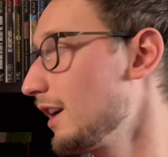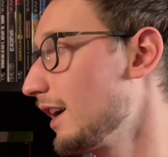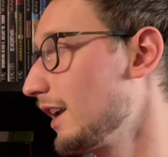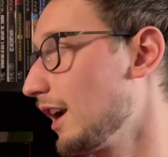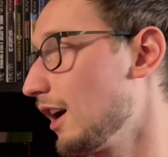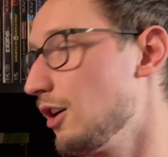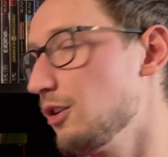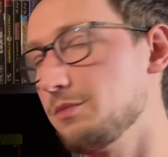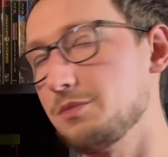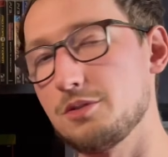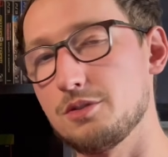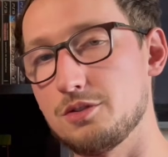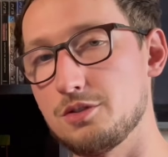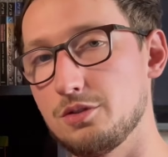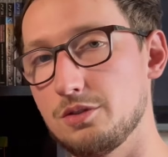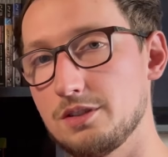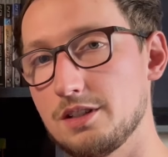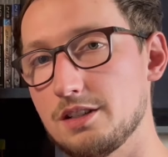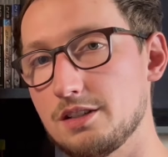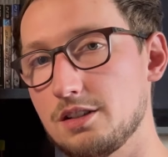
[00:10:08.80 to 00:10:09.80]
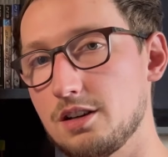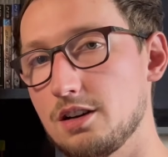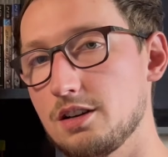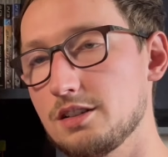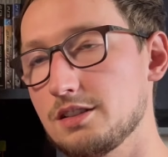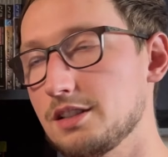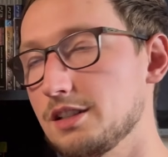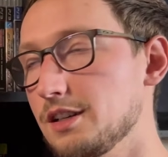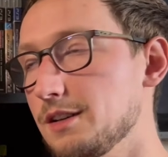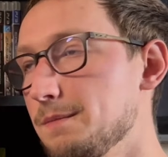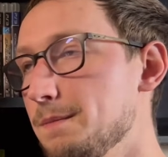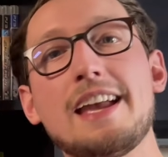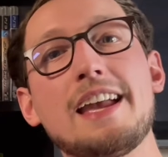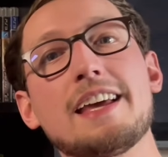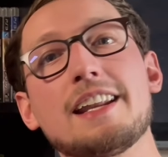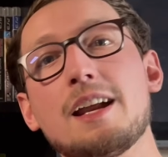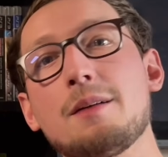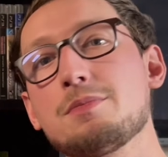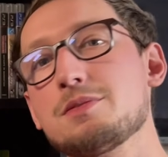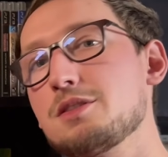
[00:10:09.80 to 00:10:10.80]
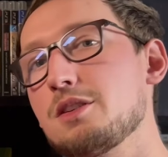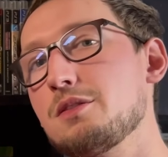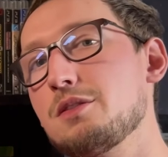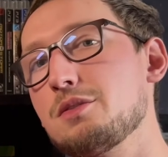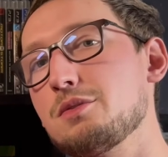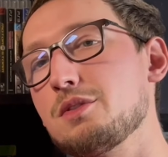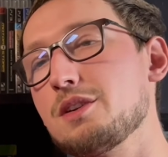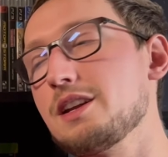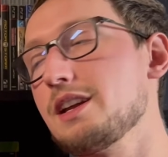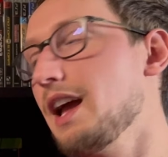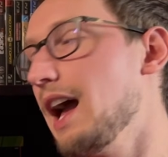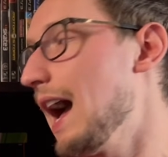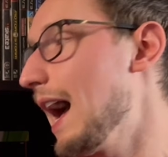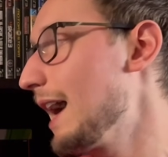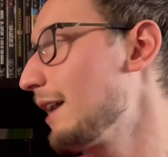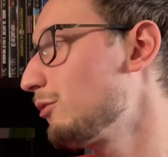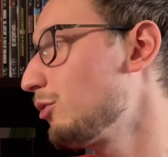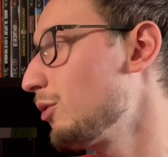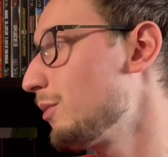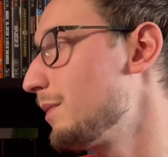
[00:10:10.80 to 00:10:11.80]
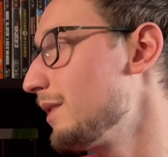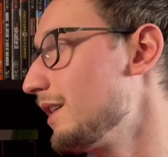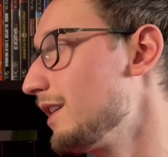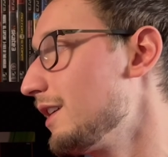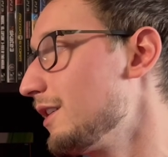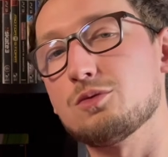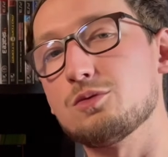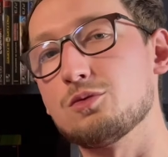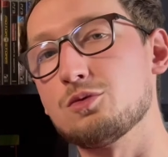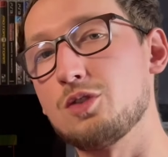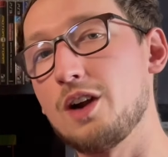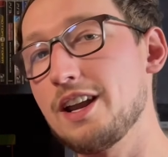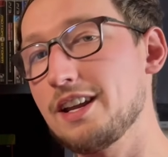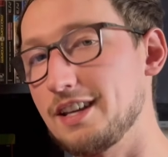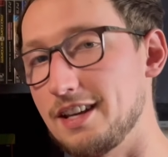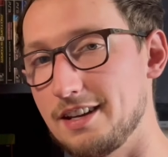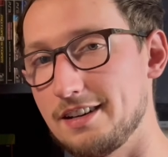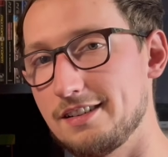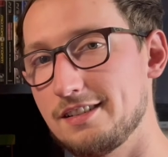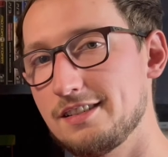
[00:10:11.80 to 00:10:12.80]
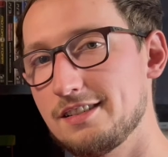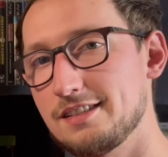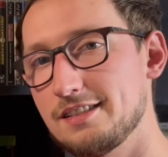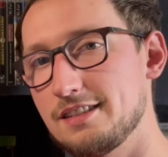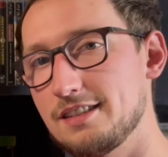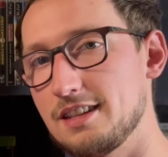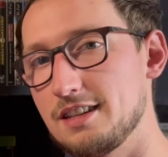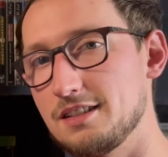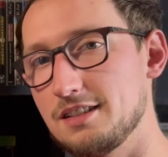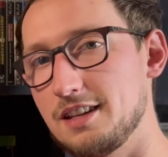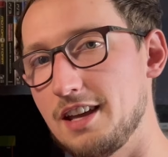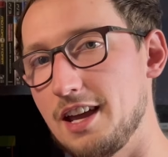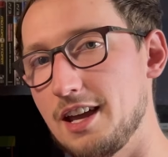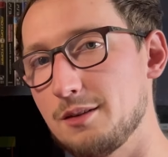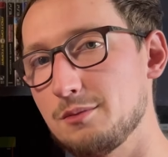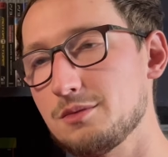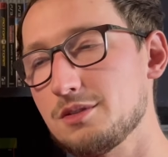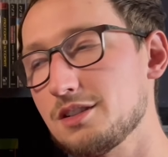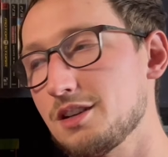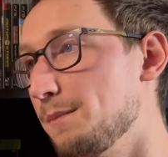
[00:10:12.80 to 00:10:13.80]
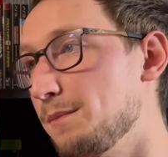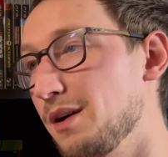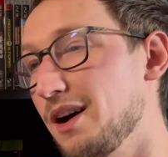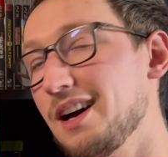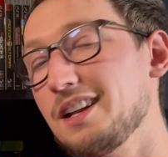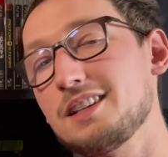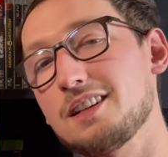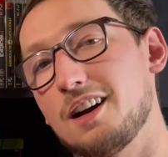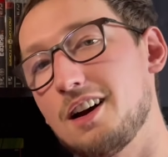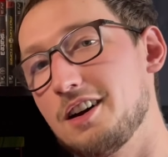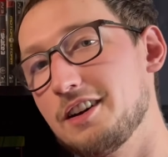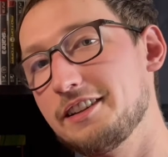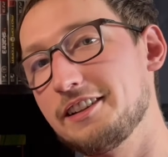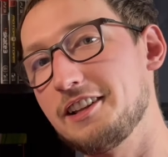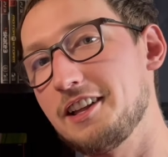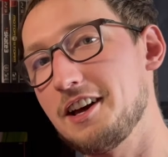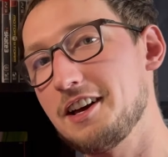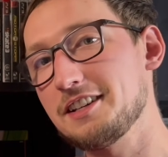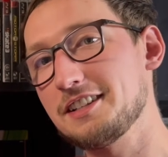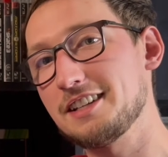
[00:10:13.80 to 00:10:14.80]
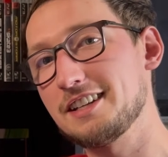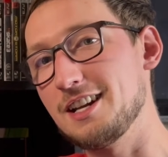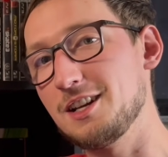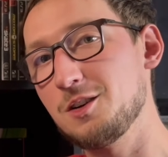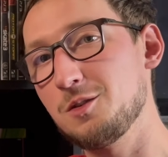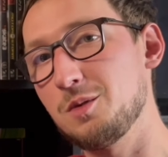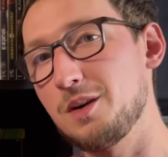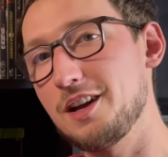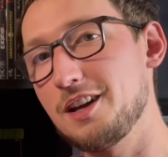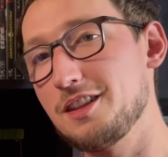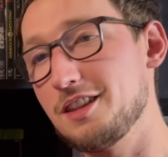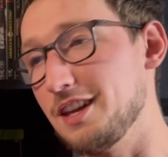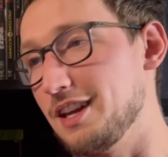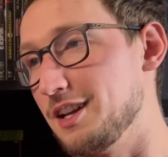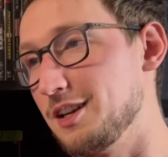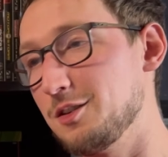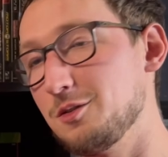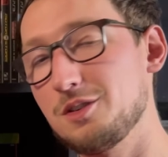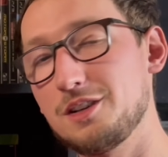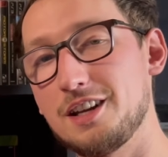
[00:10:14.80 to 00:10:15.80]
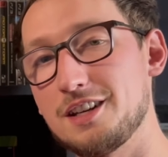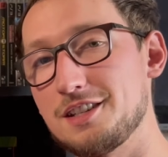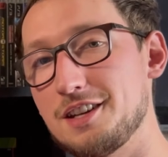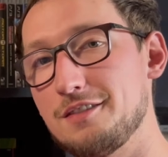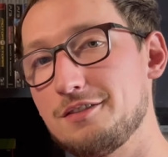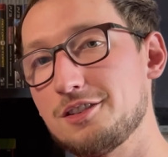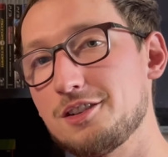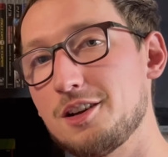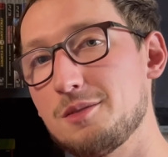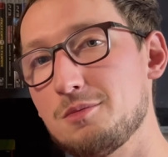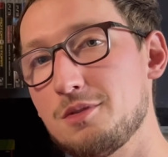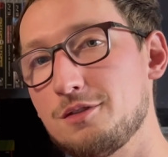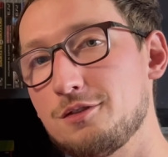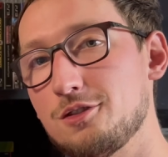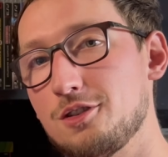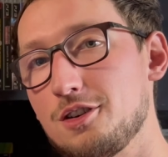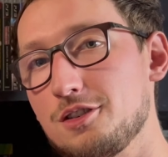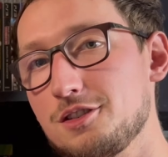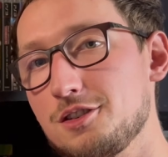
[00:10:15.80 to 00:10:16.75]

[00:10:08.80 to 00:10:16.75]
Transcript: and I hope you enjoyed this content. In episode 3, I will be ranking these games, but unlike any way that anyone has ever done before on